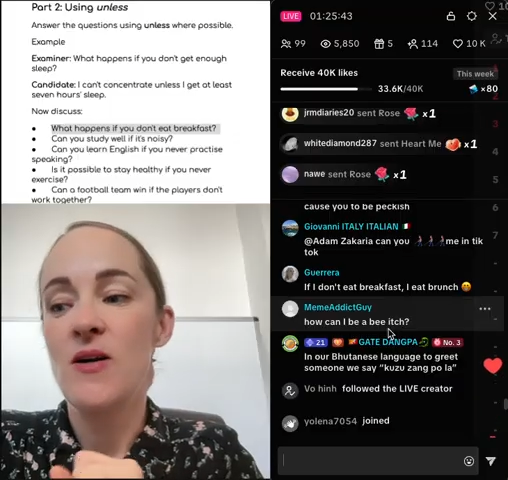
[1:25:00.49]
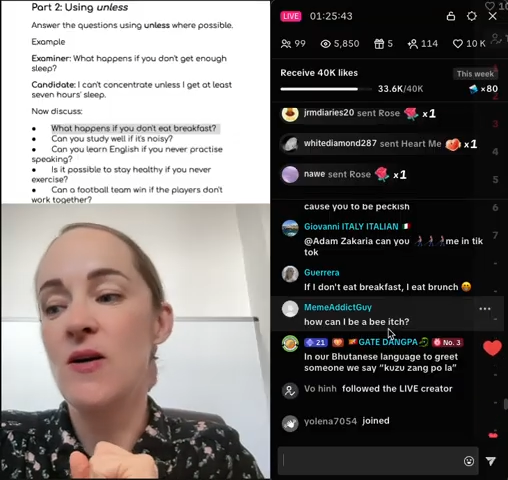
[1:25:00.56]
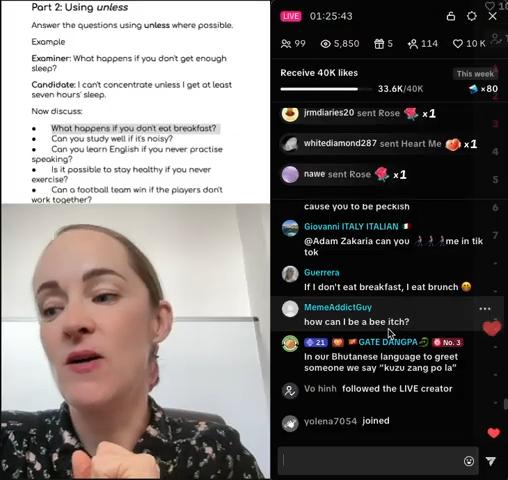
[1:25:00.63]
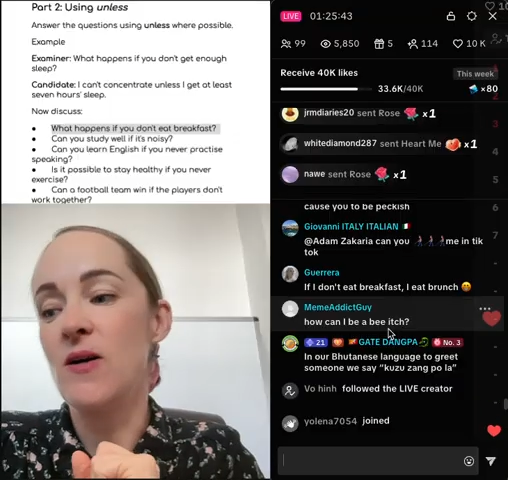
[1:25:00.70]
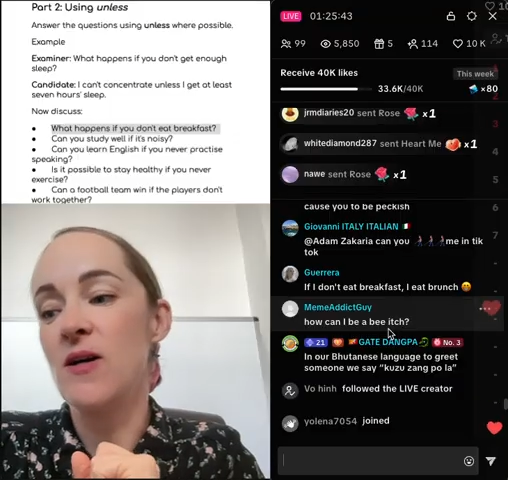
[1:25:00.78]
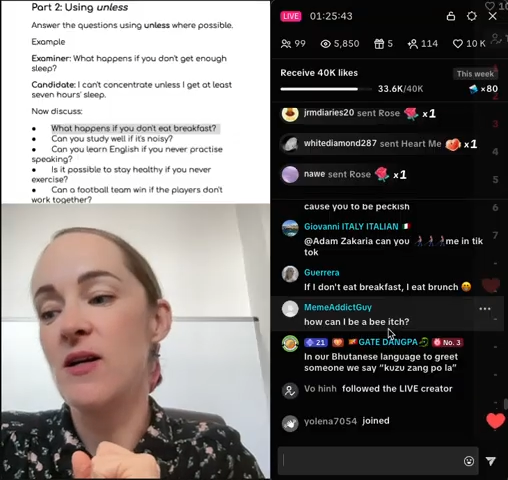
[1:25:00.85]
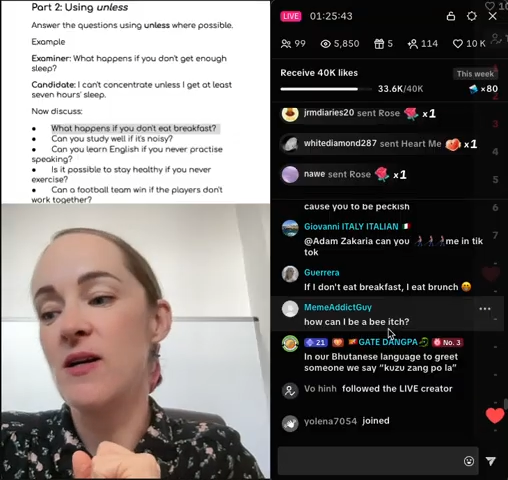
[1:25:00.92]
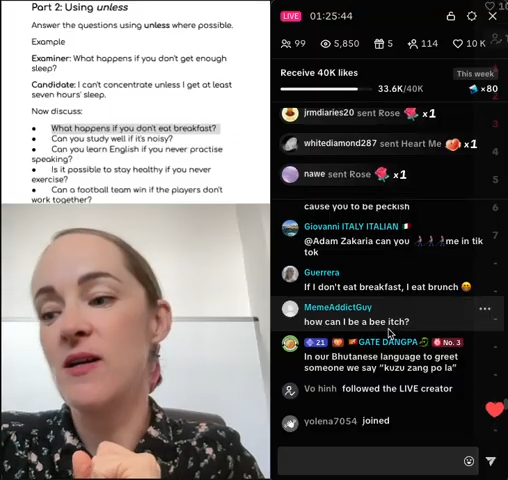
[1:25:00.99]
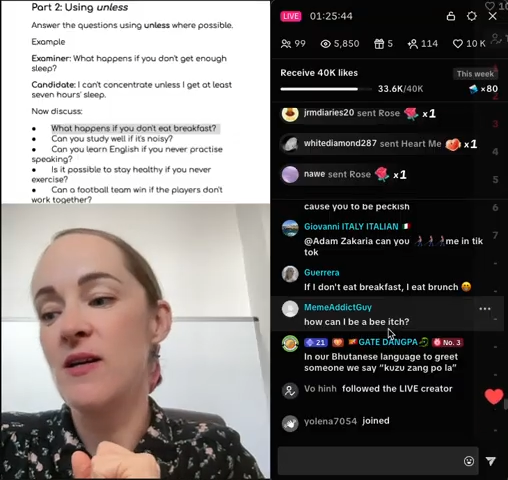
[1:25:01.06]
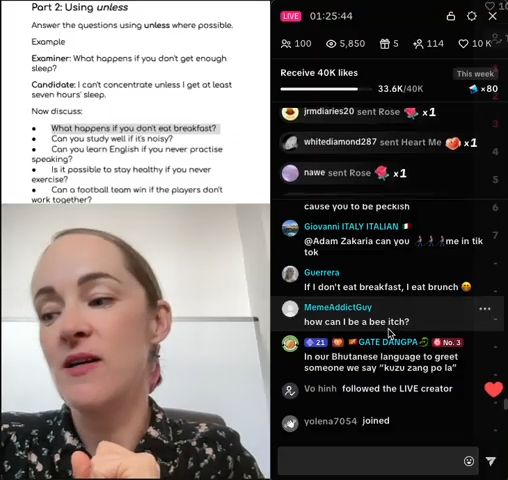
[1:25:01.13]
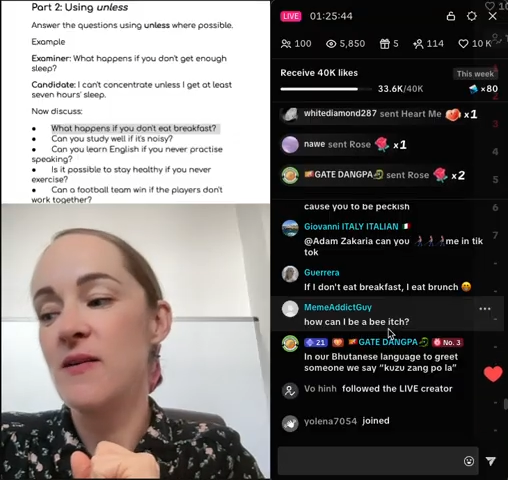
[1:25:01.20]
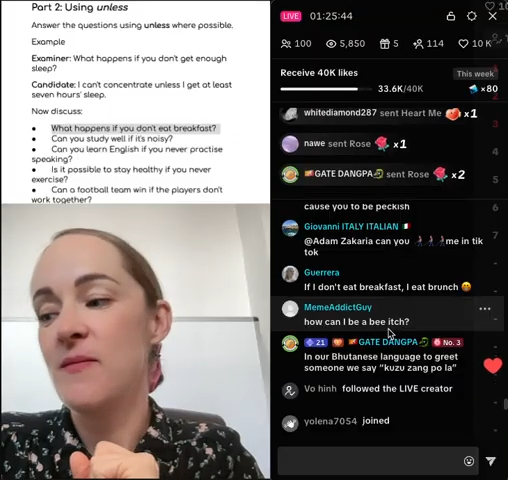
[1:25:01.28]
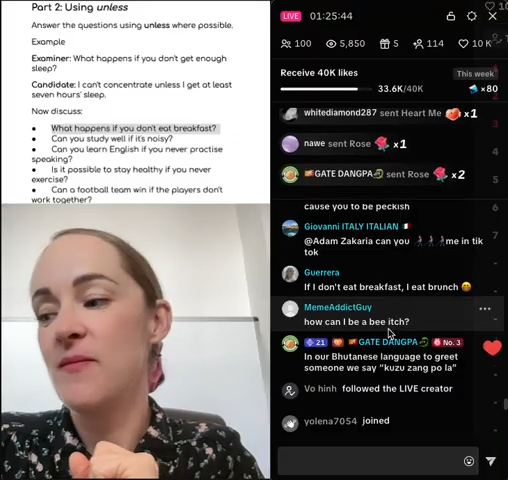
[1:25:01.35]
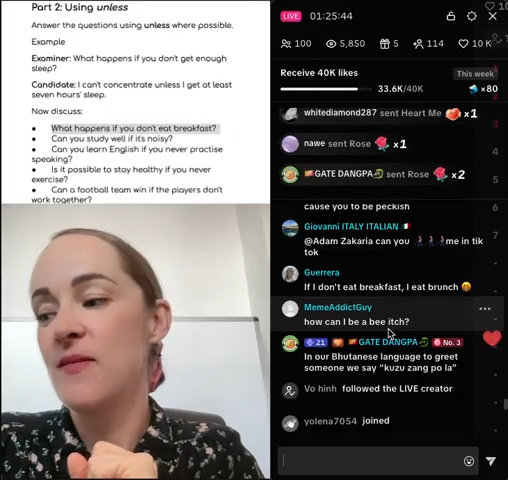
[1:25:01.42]

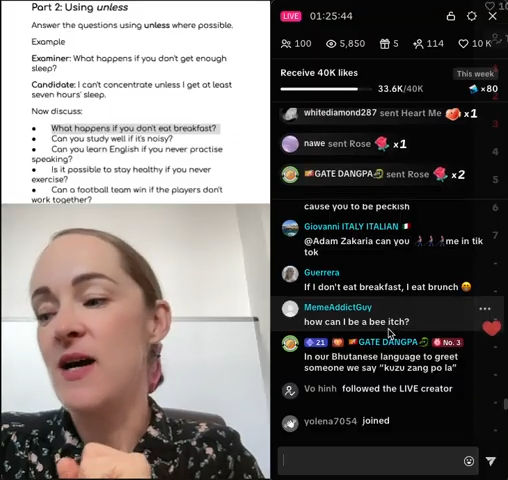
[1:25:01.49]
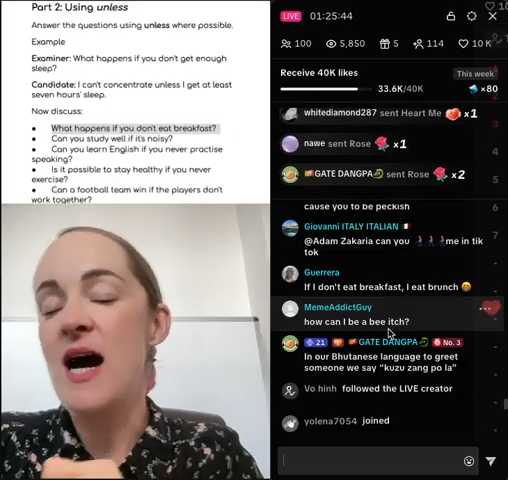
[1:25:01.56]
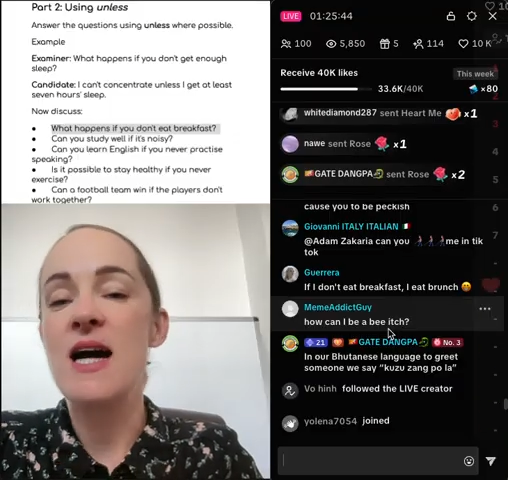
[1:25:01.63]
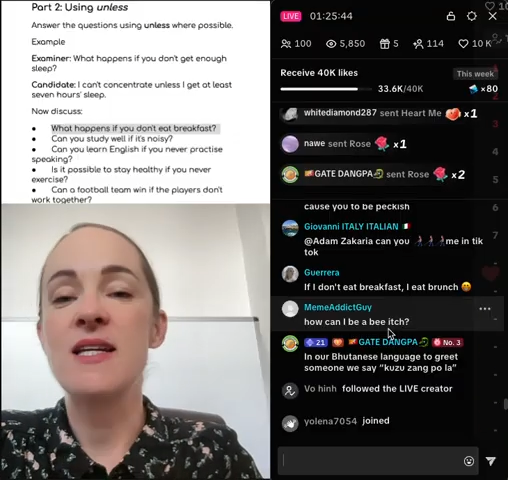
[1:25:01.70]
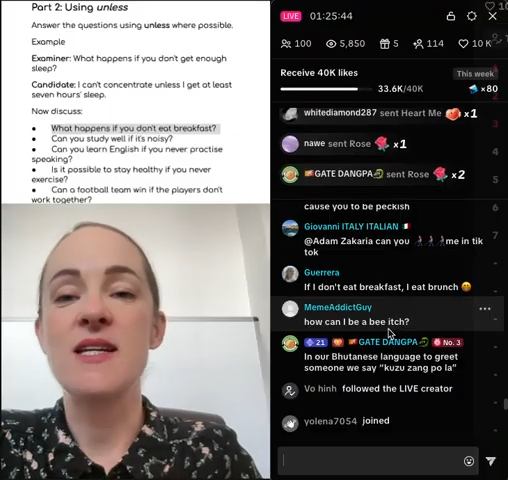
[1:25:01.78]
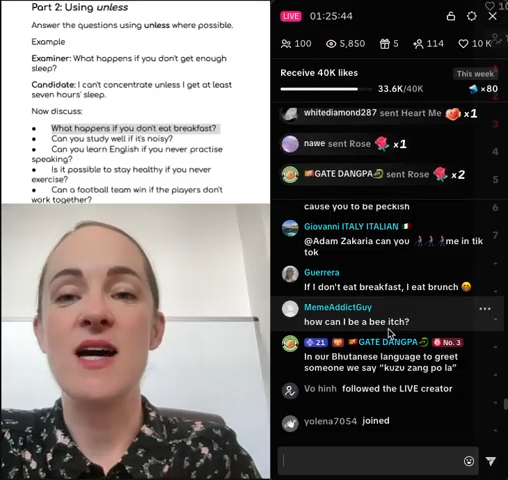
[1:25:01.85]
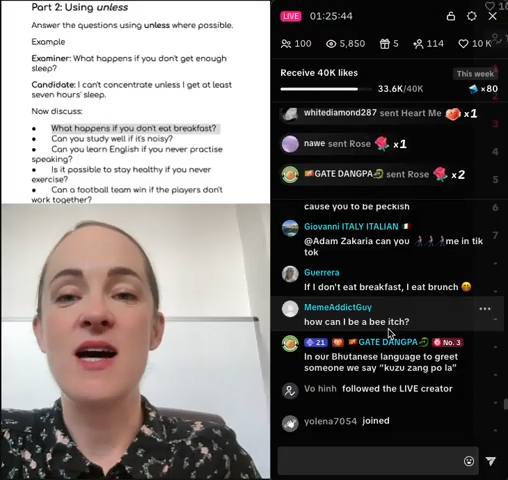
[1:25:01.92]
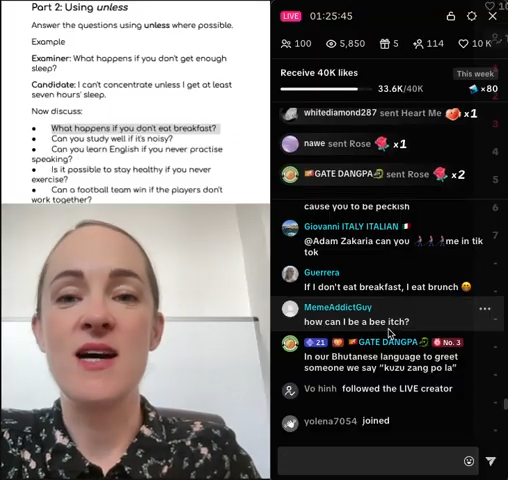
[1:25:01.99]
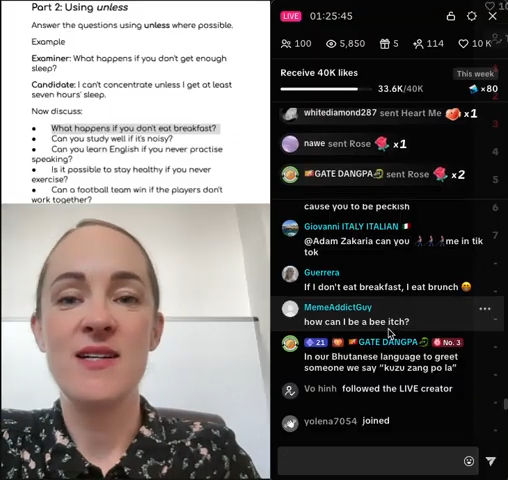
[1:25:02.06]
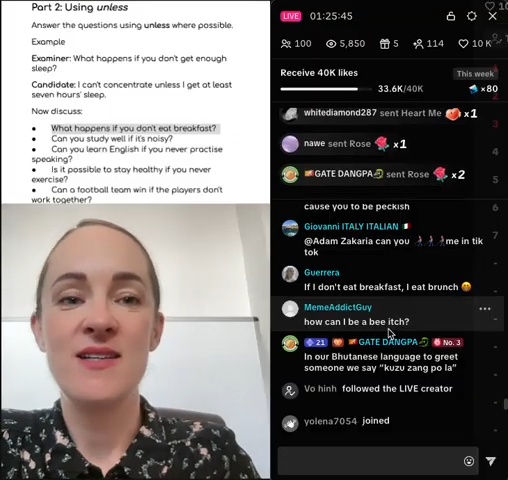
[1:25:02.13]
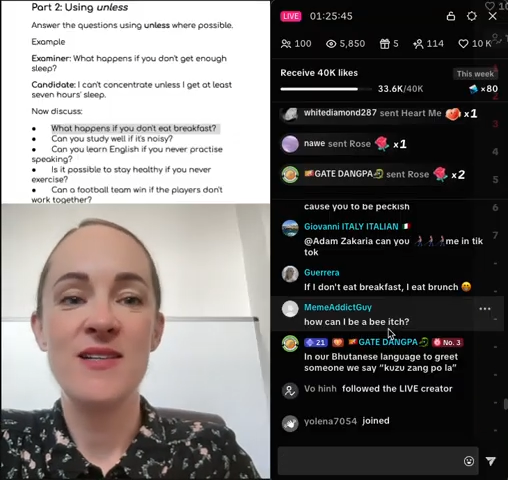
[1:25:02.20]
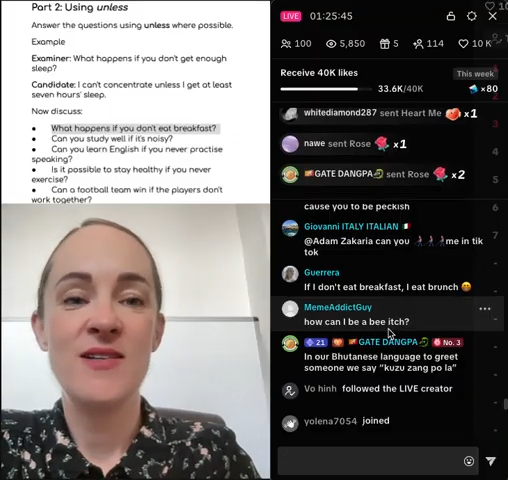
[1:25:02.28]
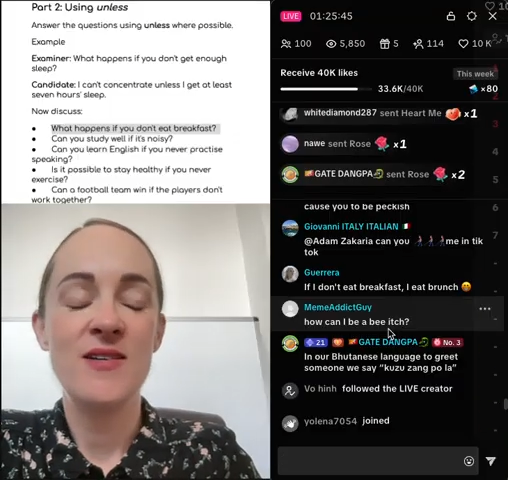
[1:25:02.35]
or Hannah